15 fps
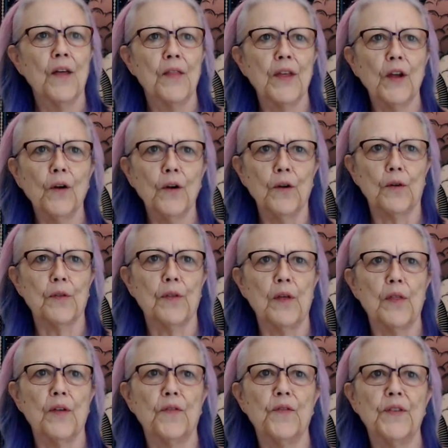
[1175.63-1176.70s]
The Earth,
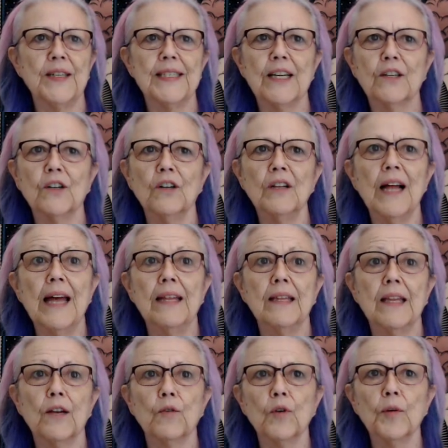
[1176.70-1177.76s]
the physical and
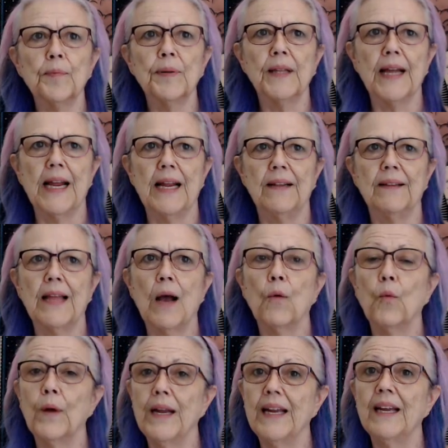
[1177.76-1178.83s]
literal plane that
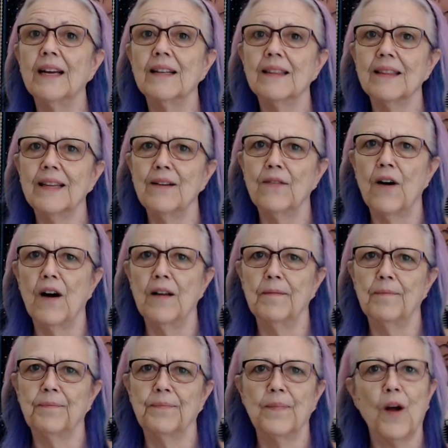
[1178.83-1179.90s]
we live on,
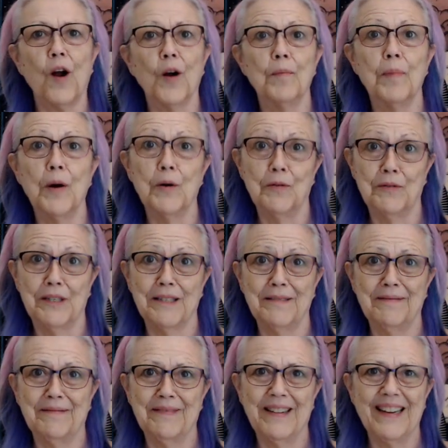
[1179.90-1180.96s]
our boat,
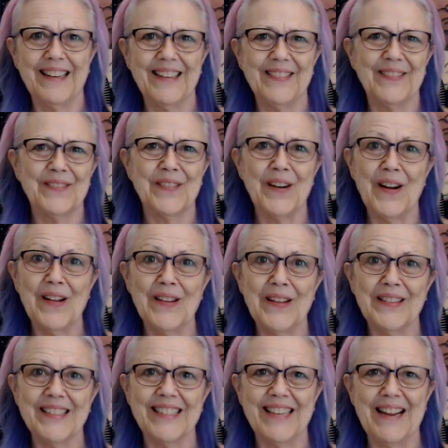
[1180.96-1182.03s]
right? We're all
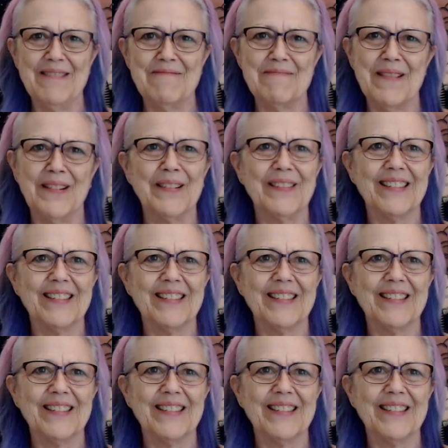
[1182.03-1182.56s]
on the same boat.